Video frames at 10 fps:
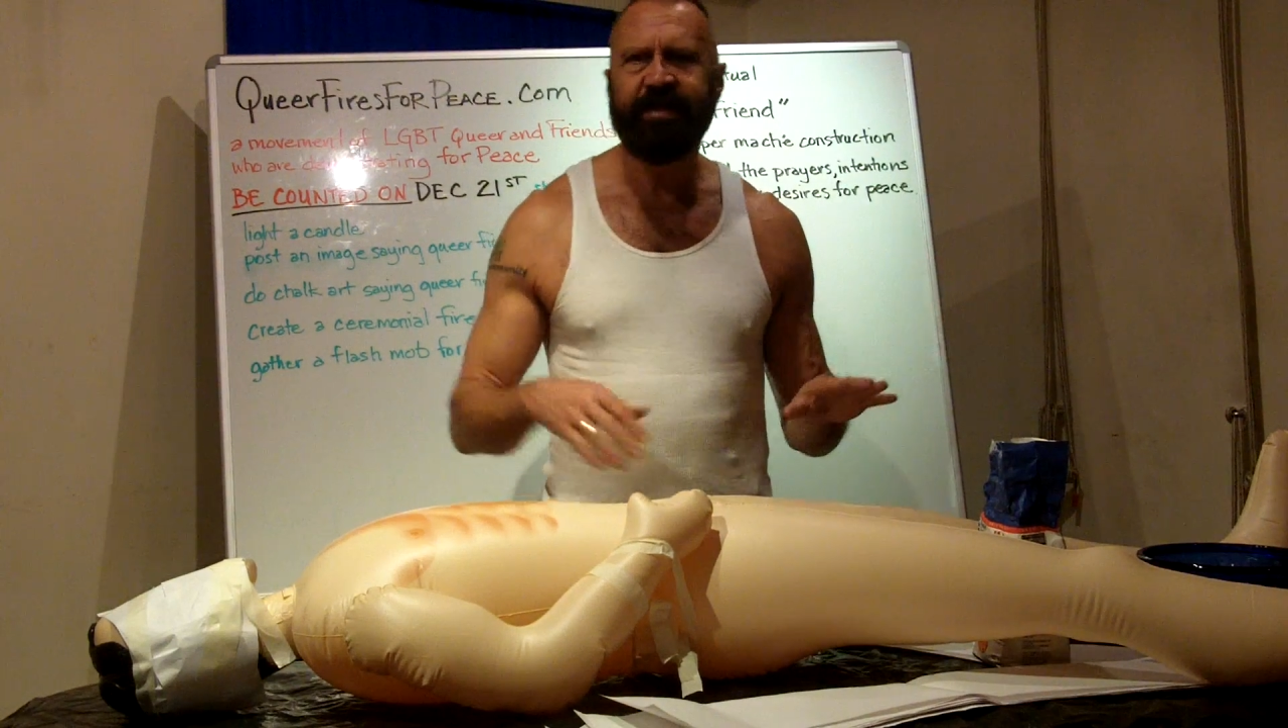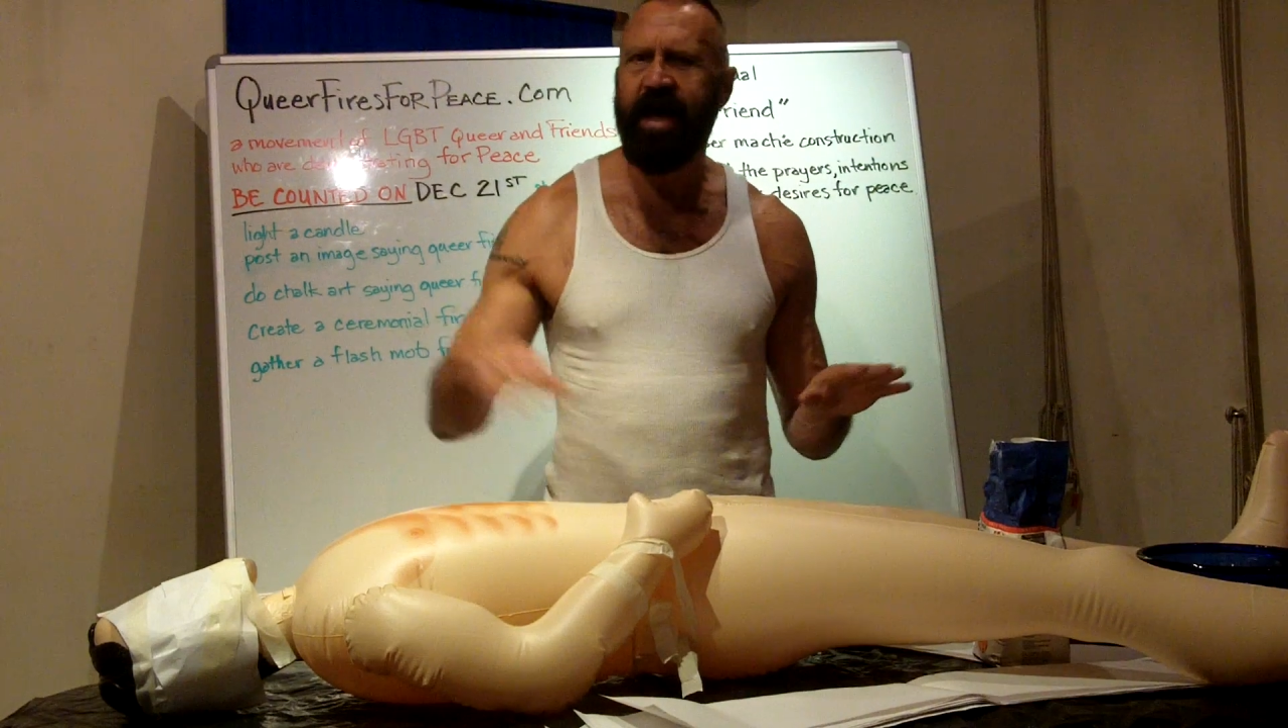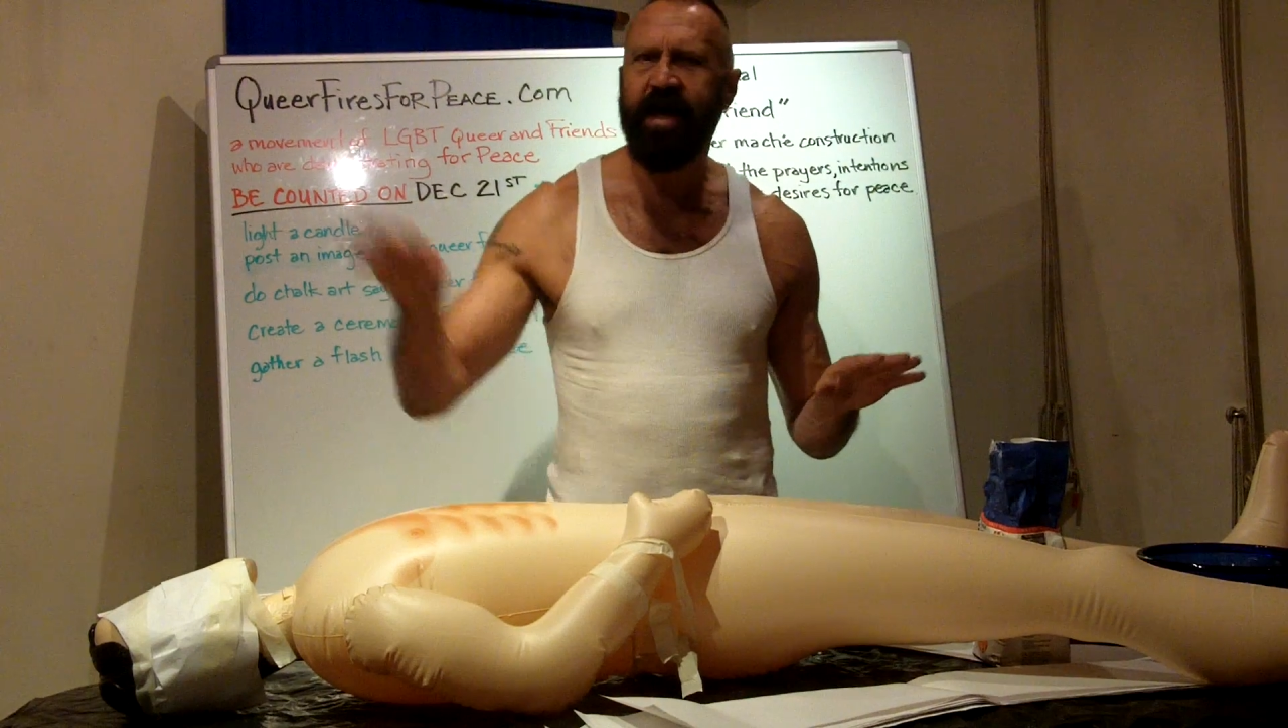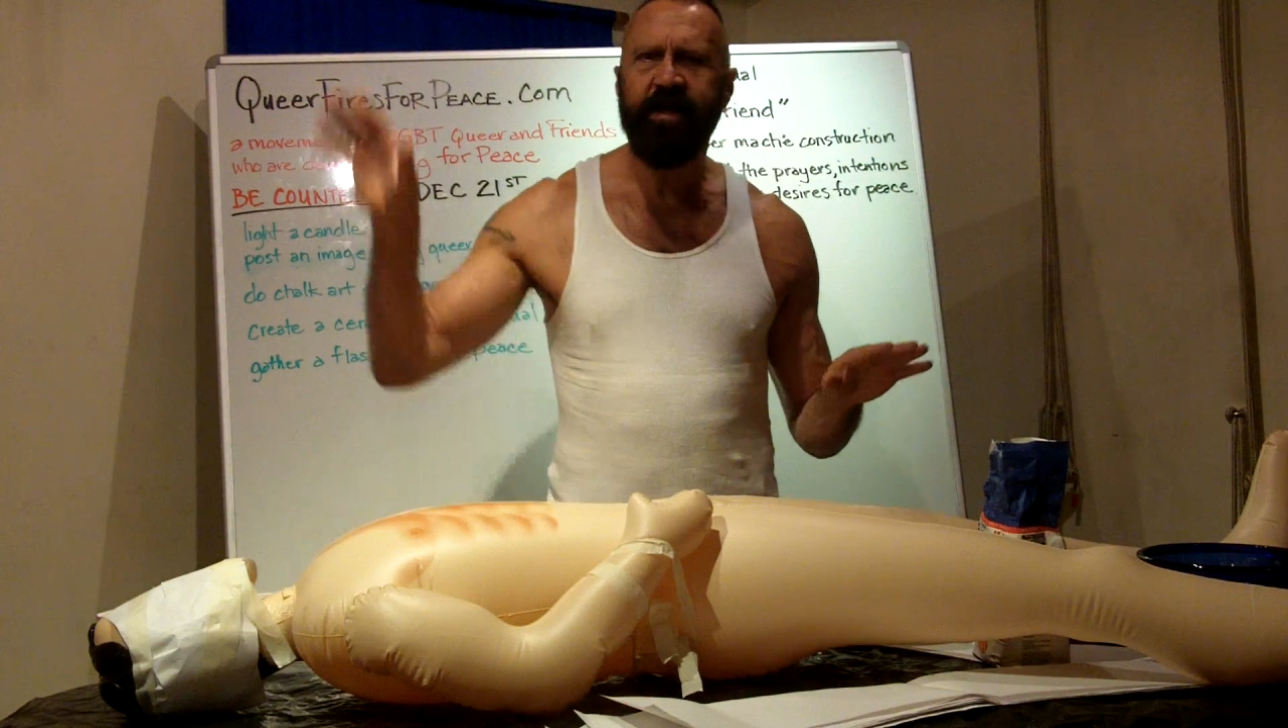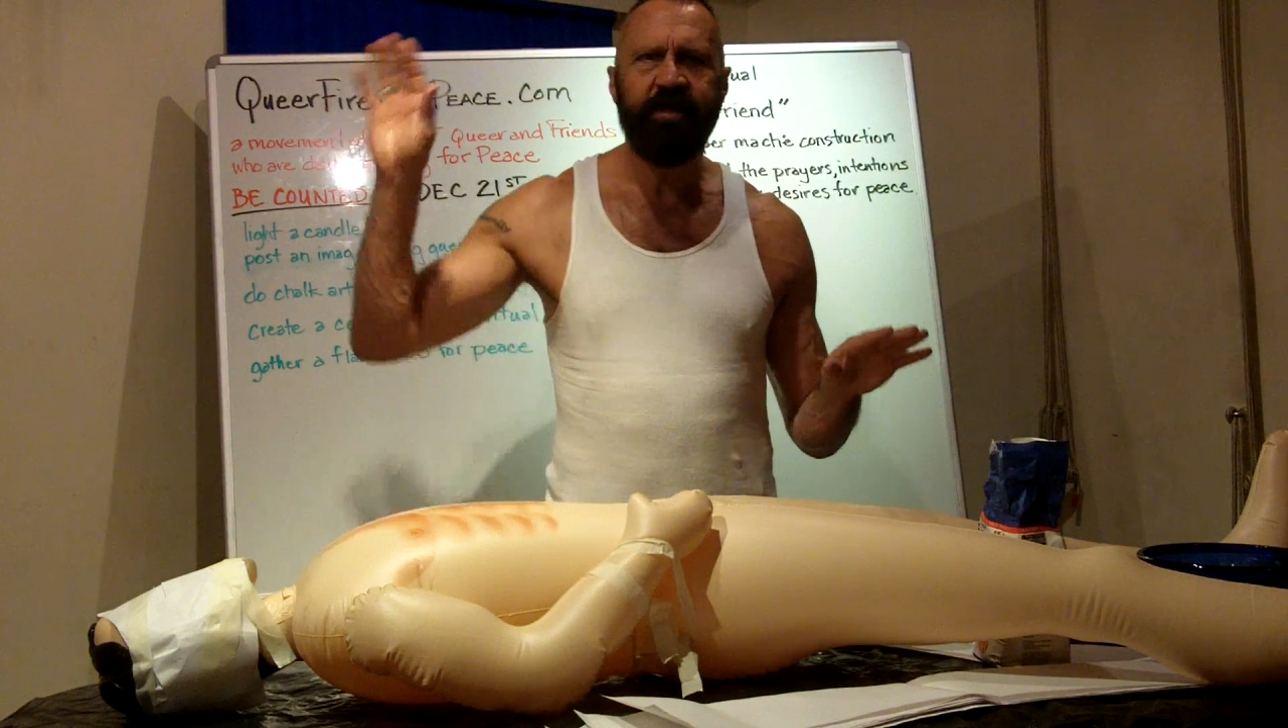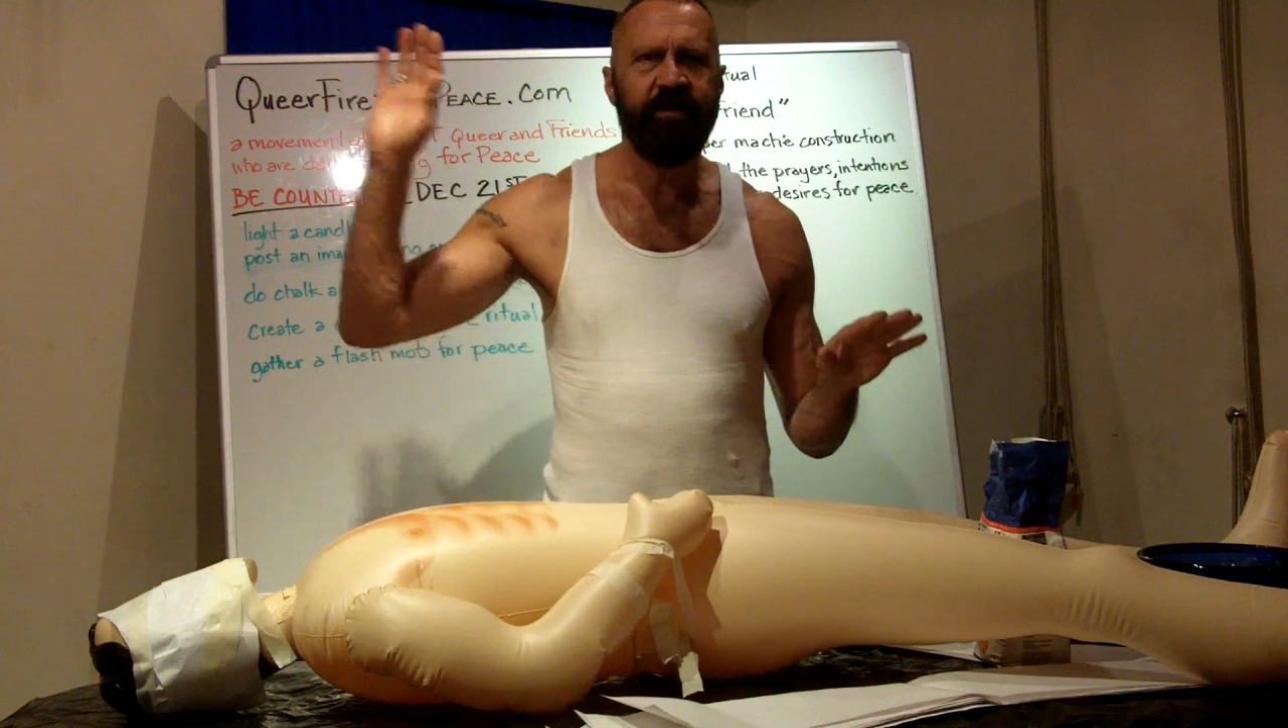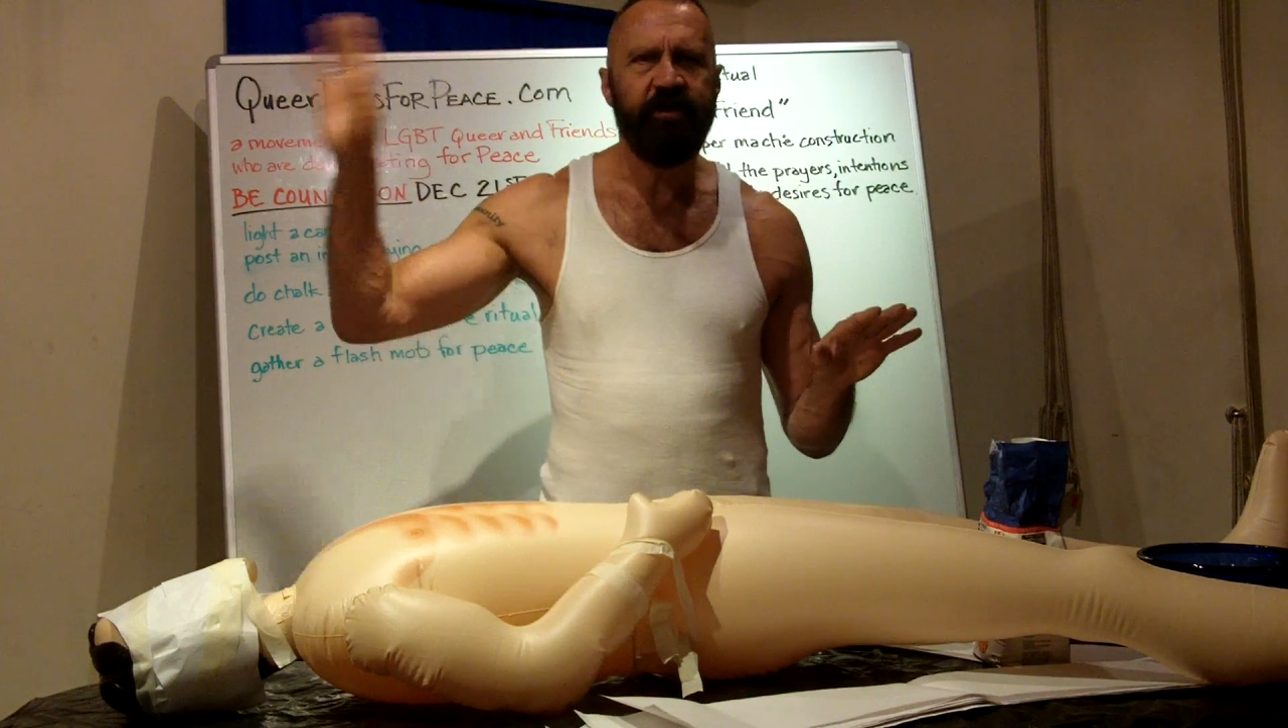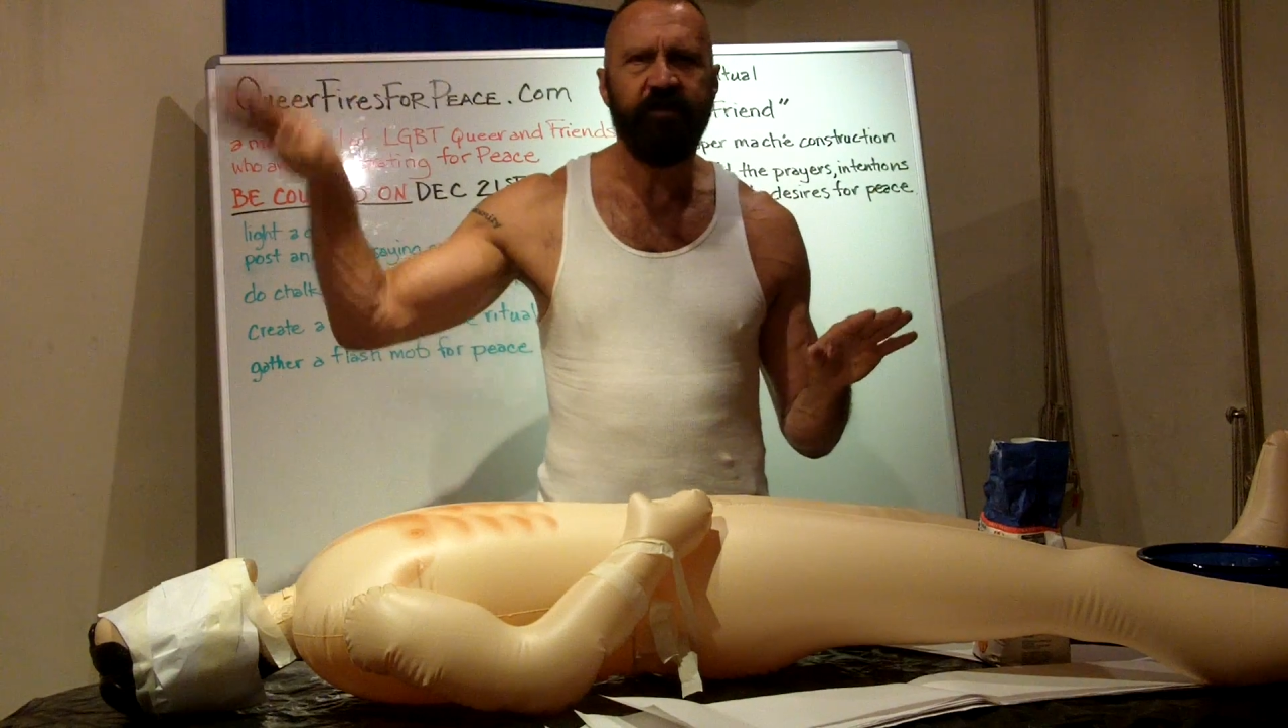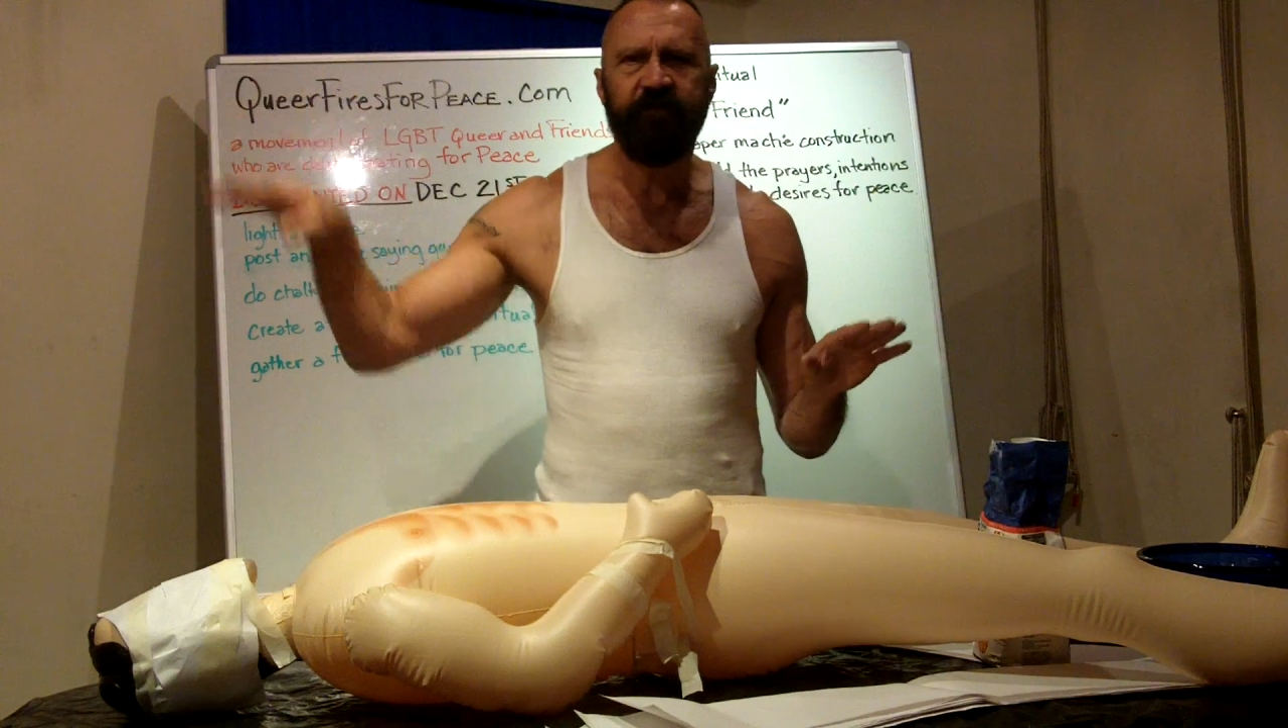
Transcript: $10 to